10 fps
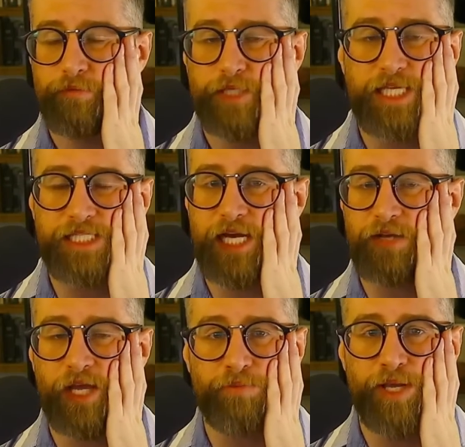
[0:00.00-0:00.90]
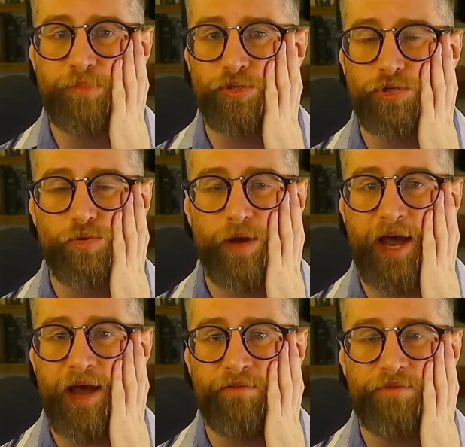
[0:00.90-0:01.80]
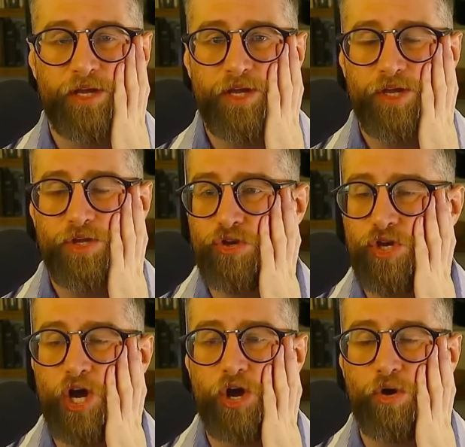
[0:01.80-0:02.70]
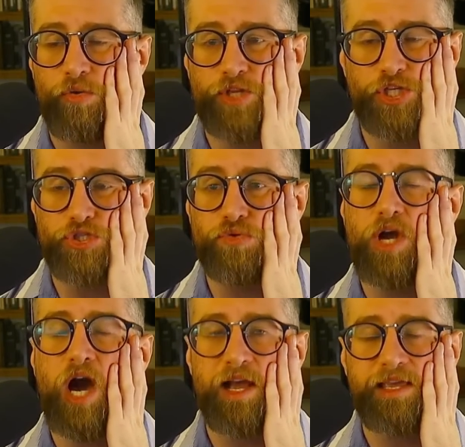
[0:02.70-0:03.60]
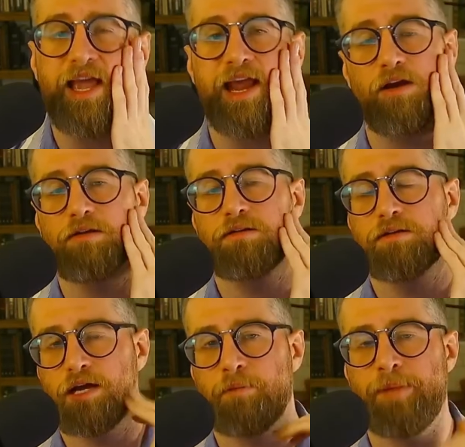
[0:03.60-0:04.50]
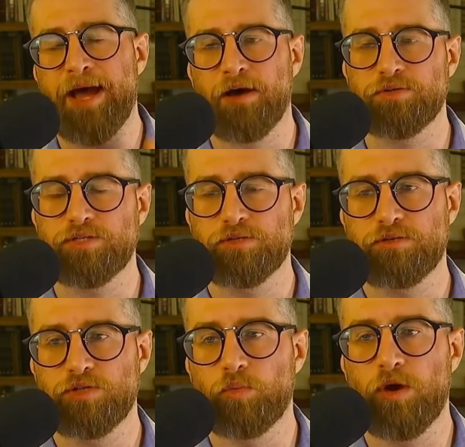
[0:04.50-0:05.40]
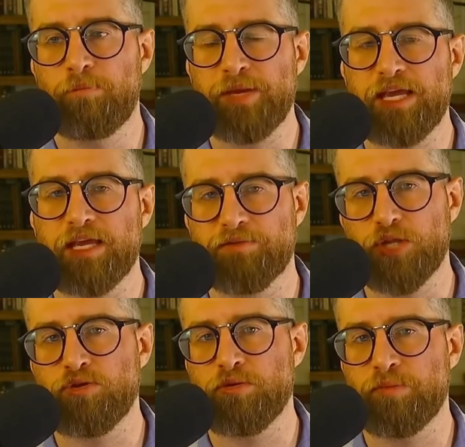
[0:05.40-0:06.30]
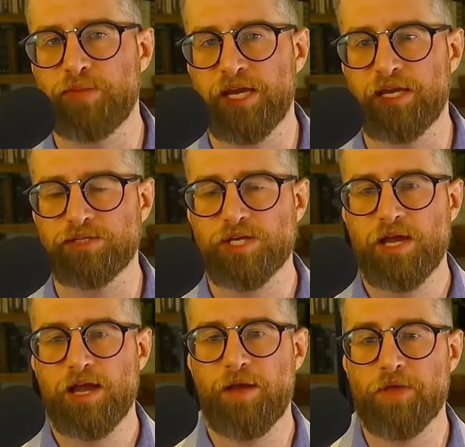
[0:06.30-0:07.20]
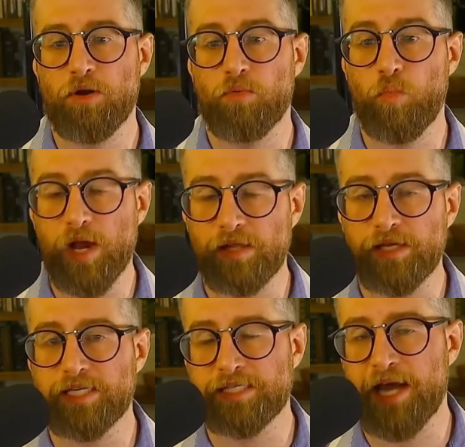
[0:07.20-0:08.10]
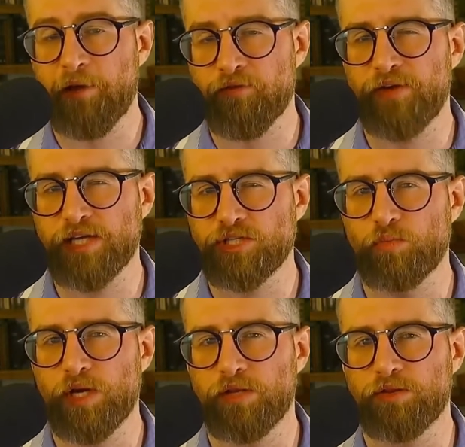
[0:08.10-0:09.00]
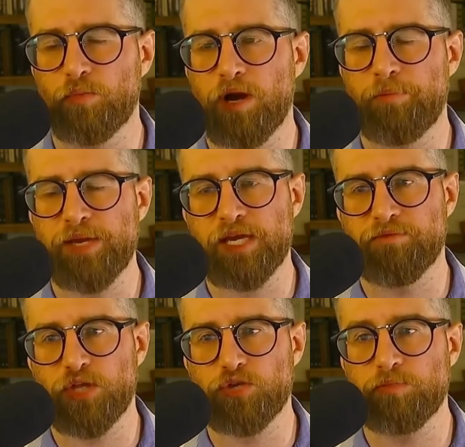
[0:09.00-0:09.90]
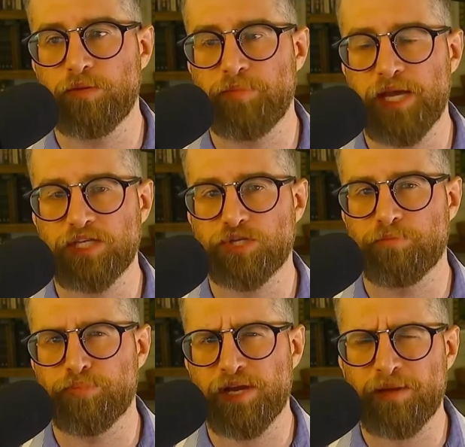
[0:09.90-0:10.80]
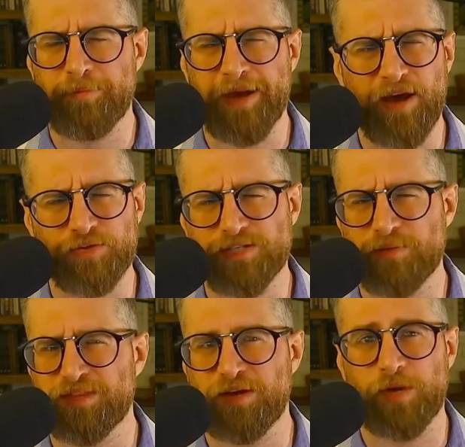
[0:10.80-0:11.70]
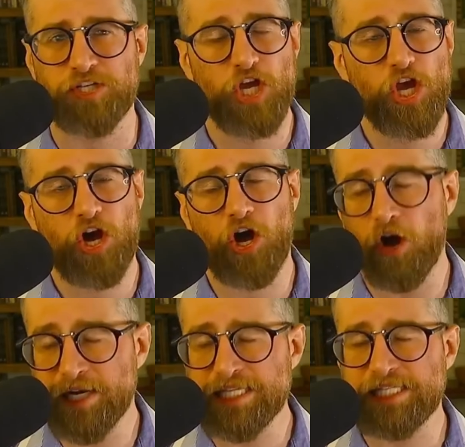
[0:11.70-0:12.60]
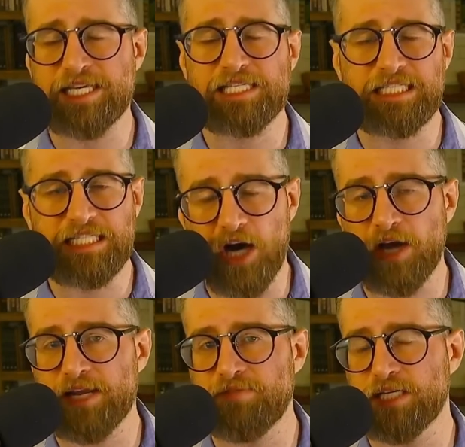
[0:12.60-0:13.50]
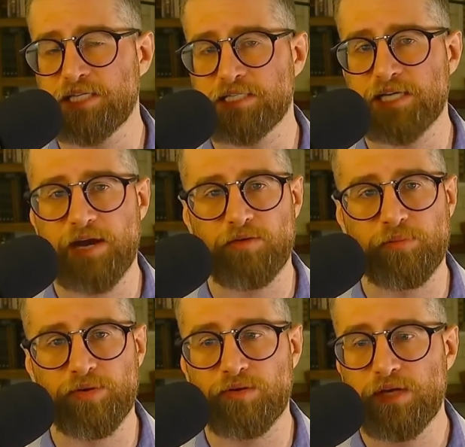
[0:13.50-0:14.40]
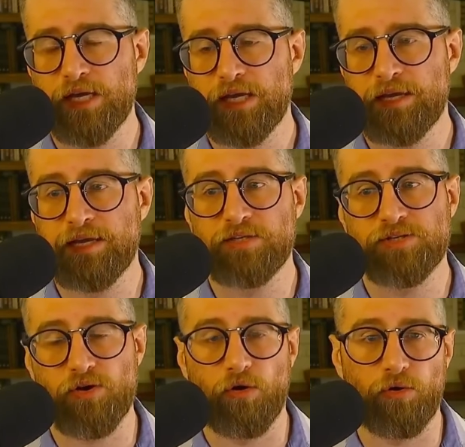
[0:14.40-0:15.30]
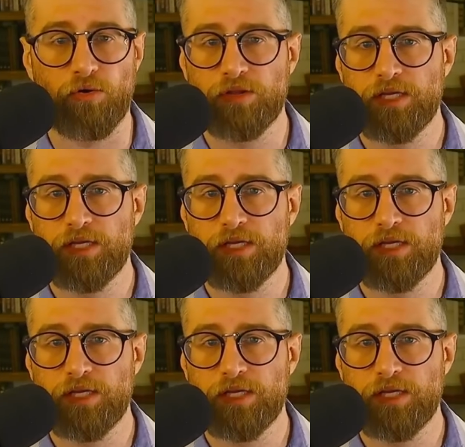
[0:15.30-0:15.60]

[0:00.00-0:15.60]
that they sound like people who that do not care about the well-being of other human beings, and that are willing to sacrifice the well-being of other human beings to bring about something which honestly is not even a desirable end goal.